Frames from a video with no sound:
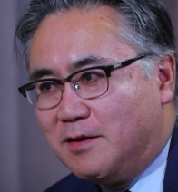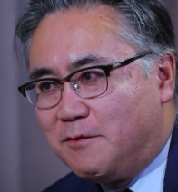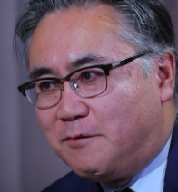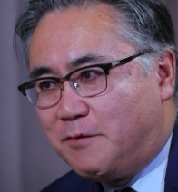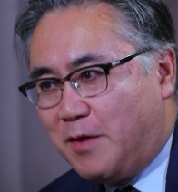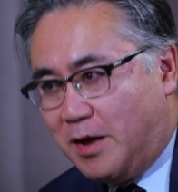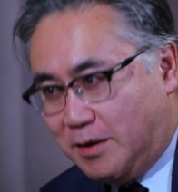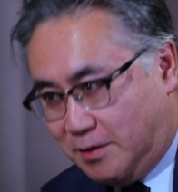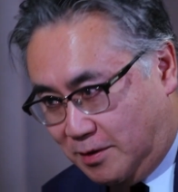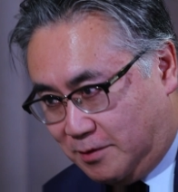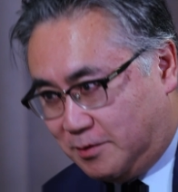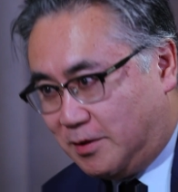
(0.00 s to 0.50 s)

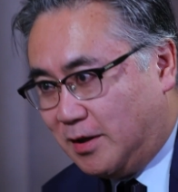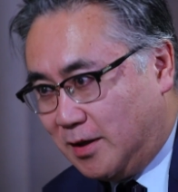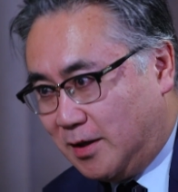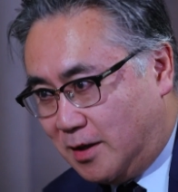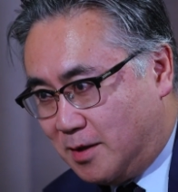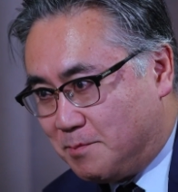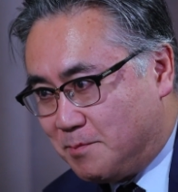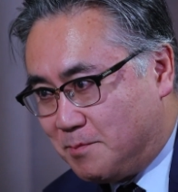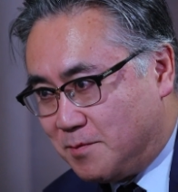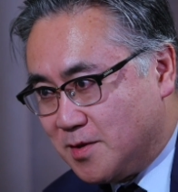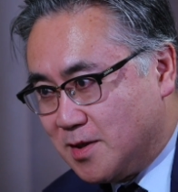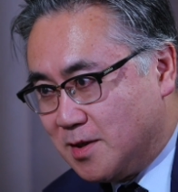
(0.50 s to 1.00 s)

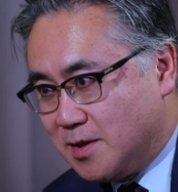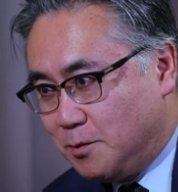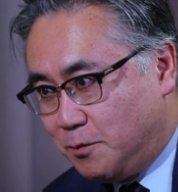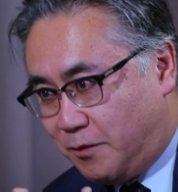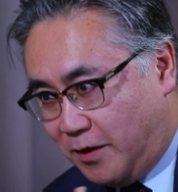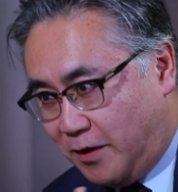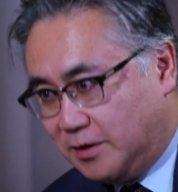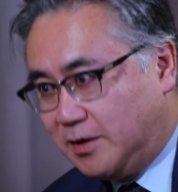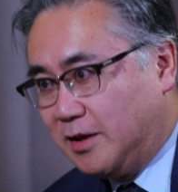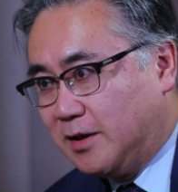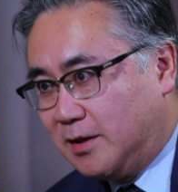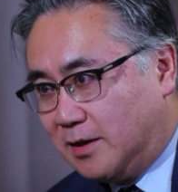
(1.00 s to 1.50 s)
federalism,
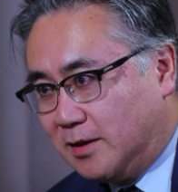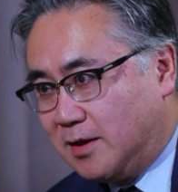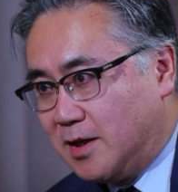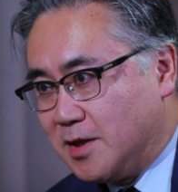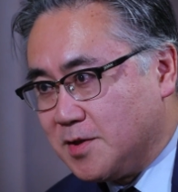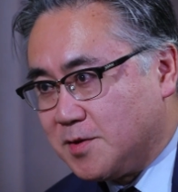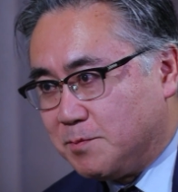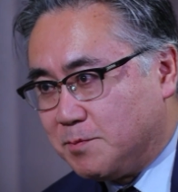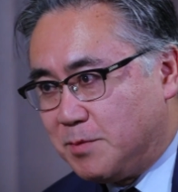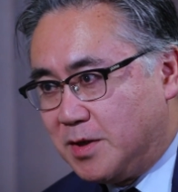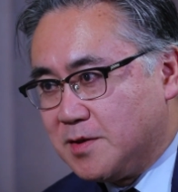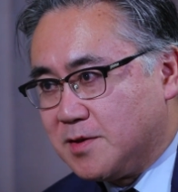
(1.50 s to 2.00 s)

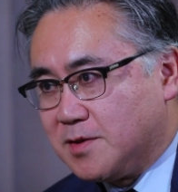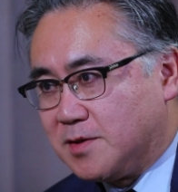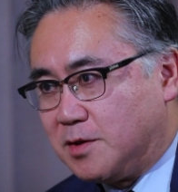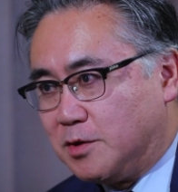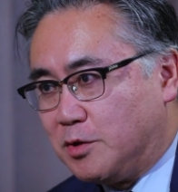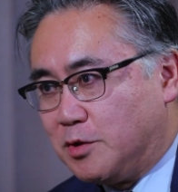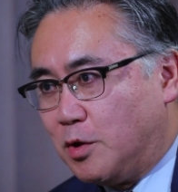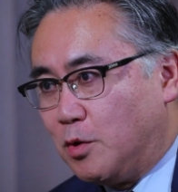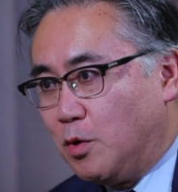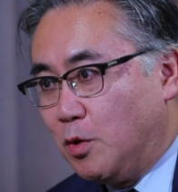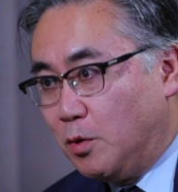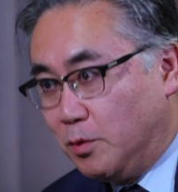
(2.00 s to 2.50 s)
federalism is,
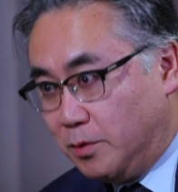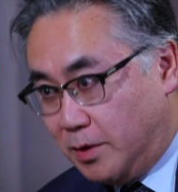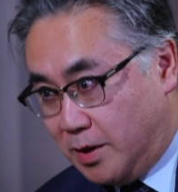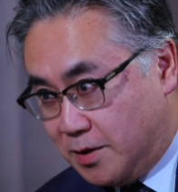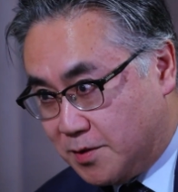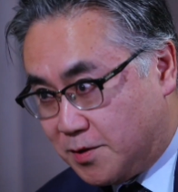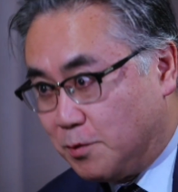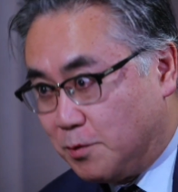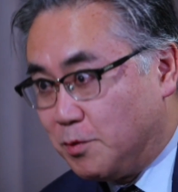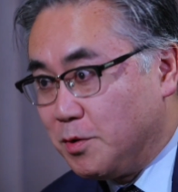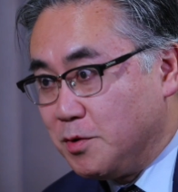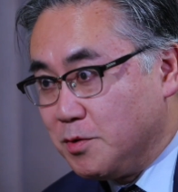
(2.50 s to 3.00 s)
you know, only
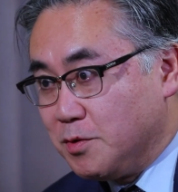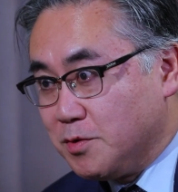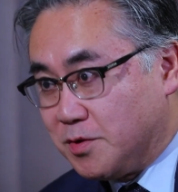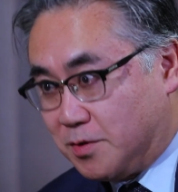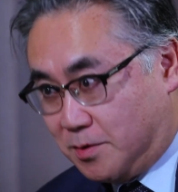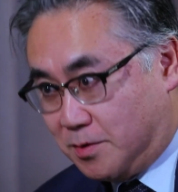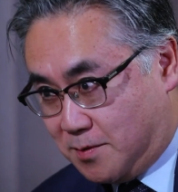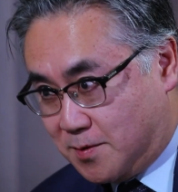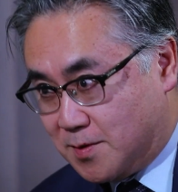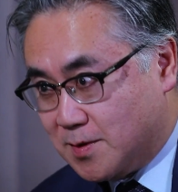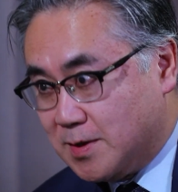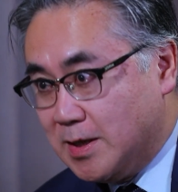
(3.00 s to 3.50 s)

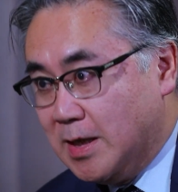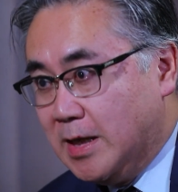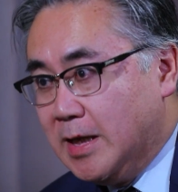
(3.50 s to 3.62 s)
solutions.